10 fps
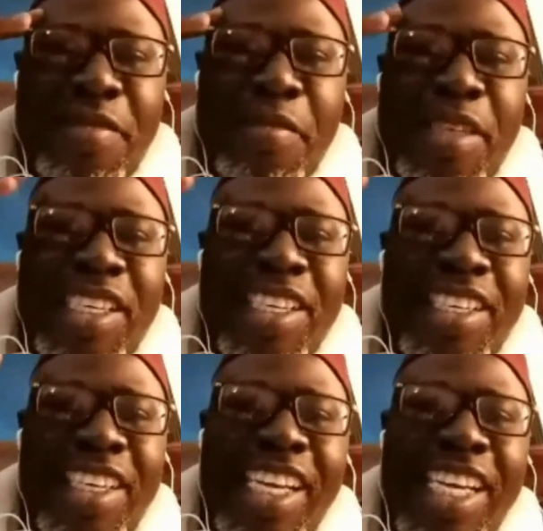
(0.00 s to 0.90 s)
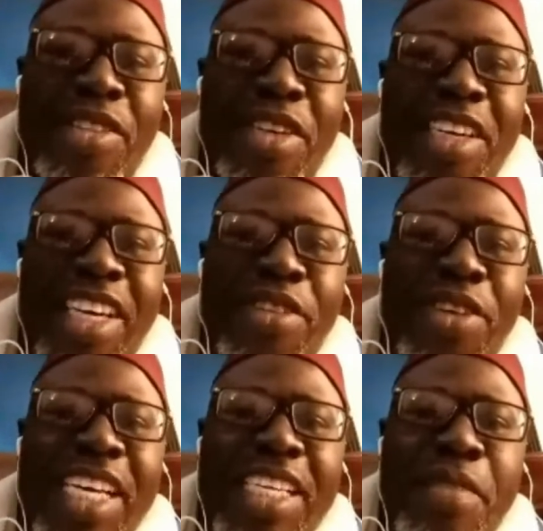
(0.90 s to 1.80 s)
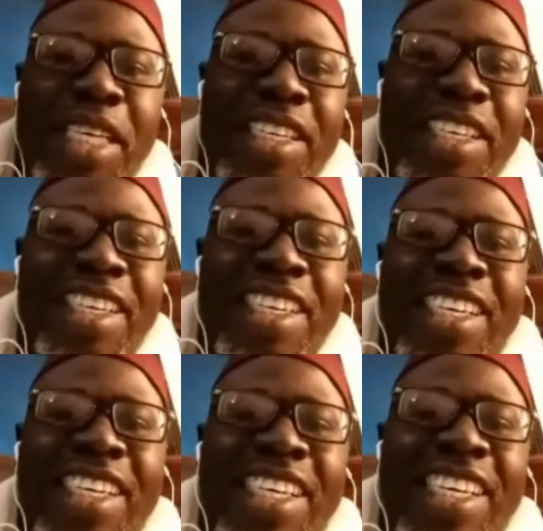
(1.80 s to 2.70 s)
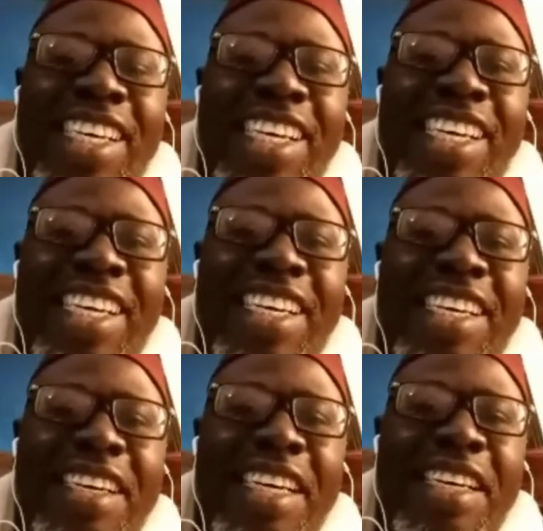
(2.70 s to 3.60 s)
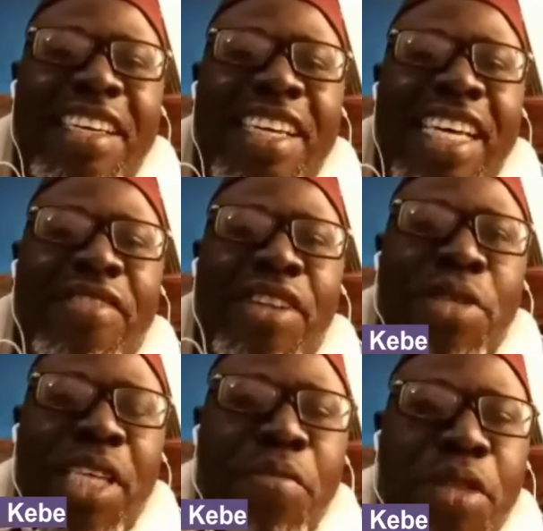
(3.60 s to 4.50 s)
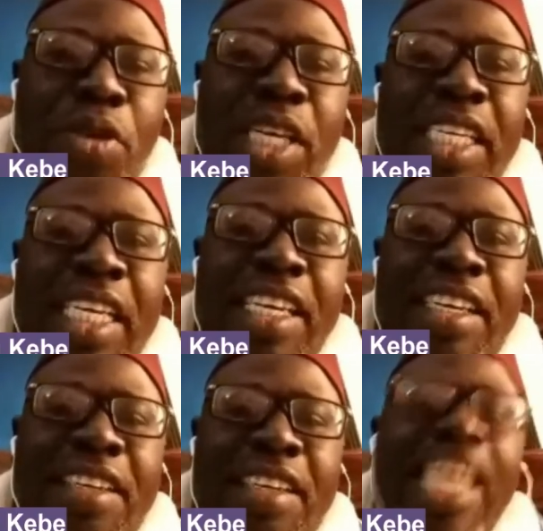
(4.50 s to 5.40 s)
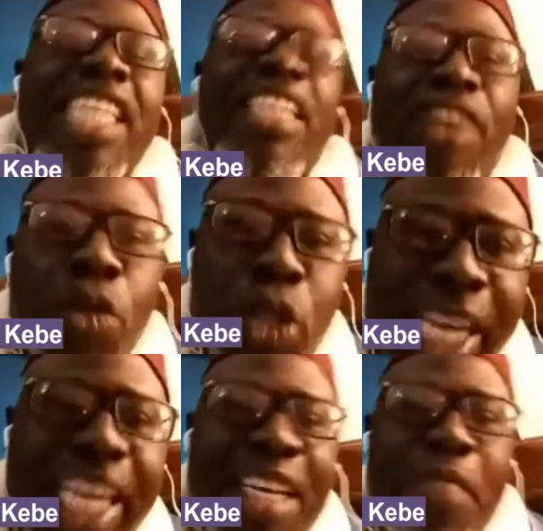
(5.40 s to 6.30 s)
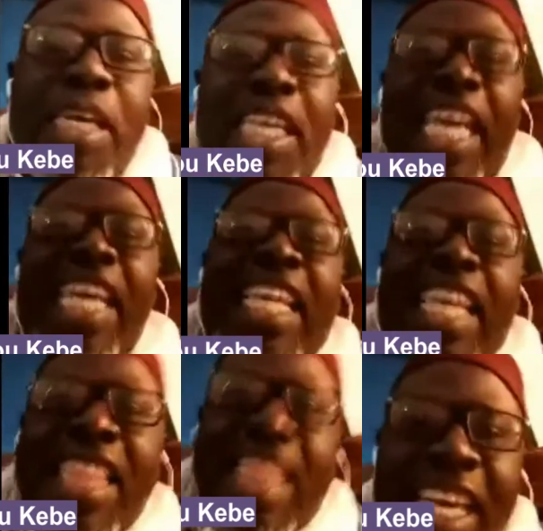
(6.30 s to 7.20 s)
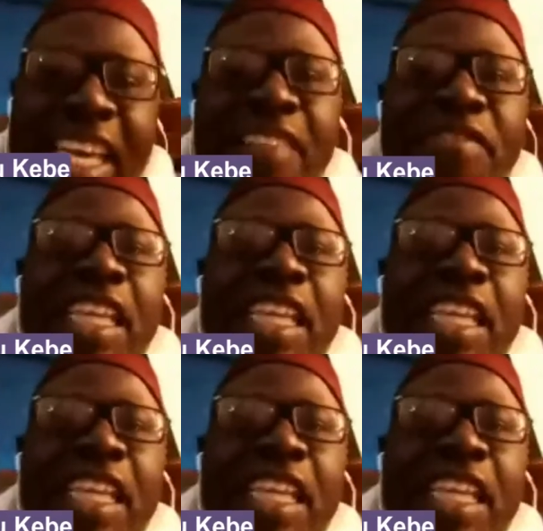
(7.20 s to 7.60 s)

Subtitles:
The like Kevin call has a bit. Life on Shayan bidun is la tafalu Shayan bi ghairi isni fal